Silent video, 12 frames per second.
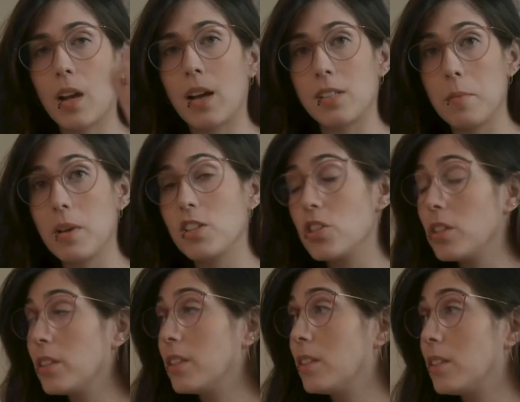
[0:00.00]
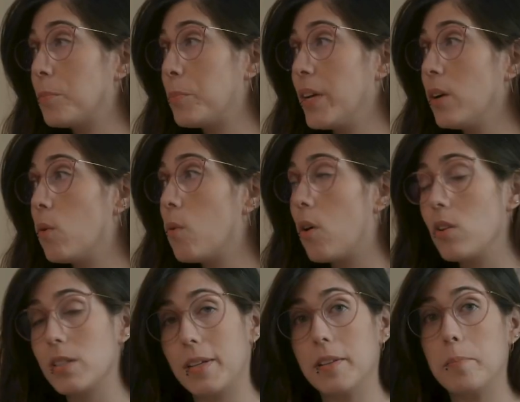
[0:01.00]
As I mentioned, the pink
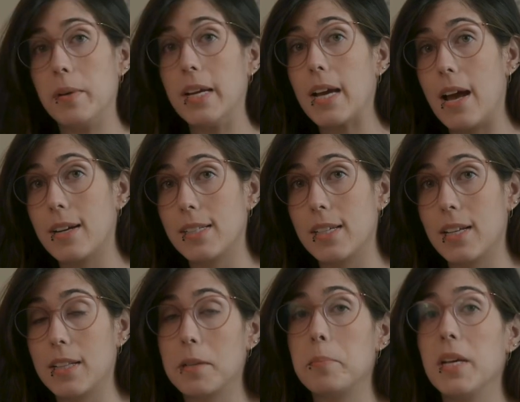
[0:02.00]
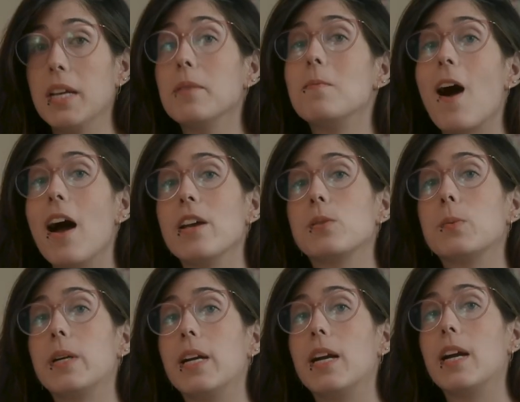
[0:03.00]
walls and the pink accent and the pink vibes
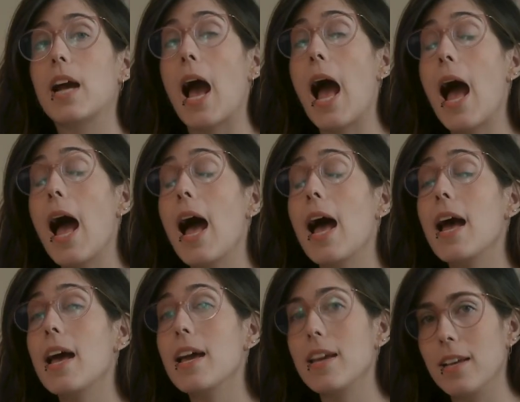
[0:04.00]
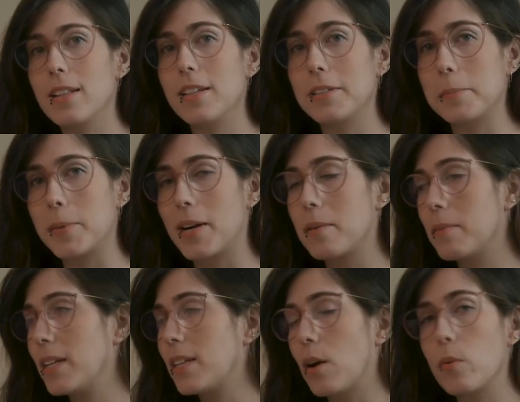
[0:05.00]
were high in this
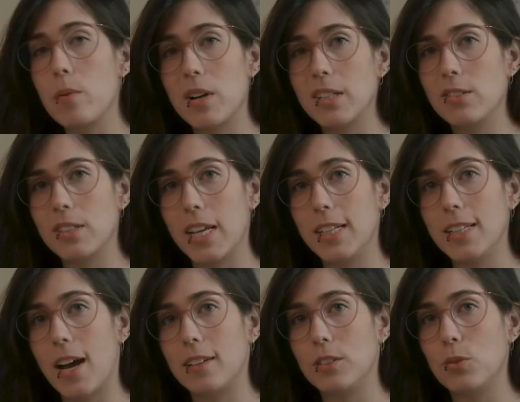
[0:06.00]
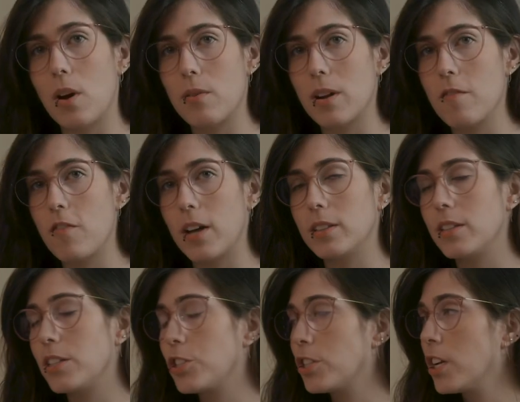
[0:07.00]
apartment, and we wanted to take that to our
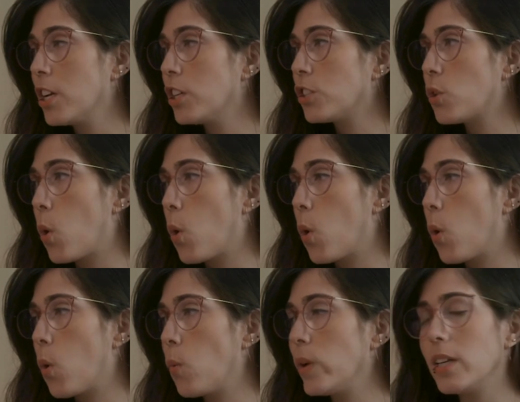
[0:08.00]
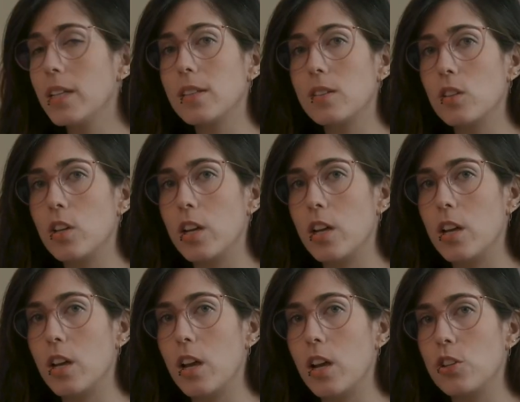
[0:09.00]
advantage. So we did
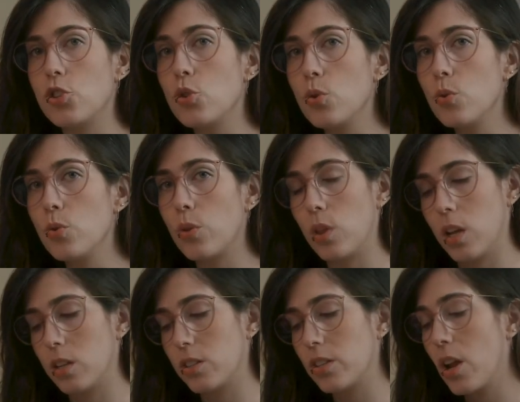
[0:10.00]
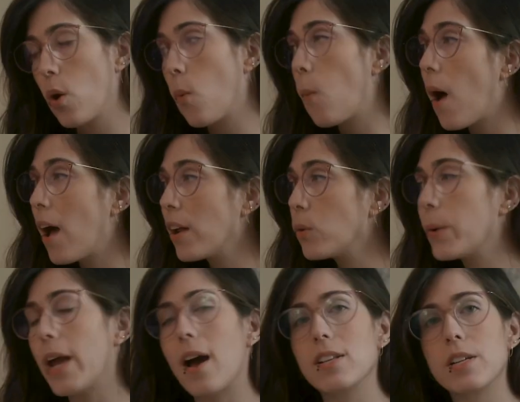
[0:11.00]
2 things. One,
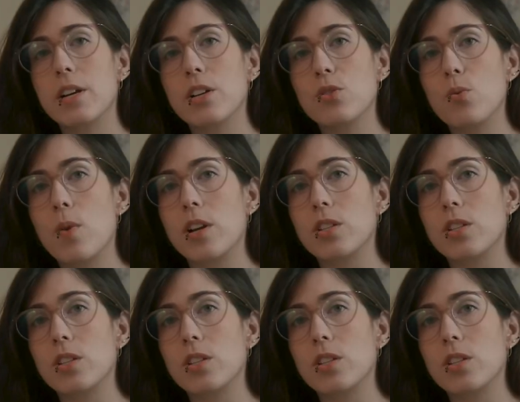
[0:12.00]
we asked her to wear